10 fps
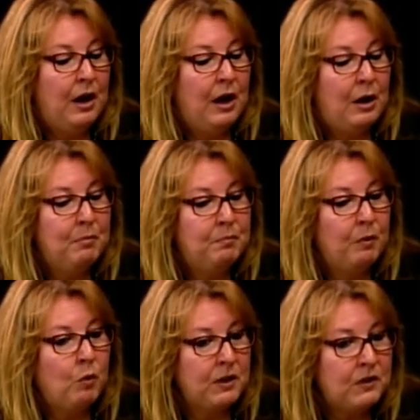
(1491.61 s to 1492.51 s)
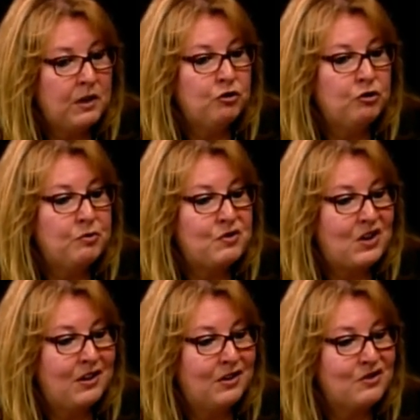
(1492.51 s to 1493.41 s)
Um, but one of the issues
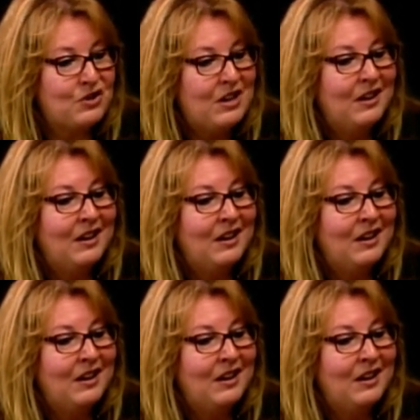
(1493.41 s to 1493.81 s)
is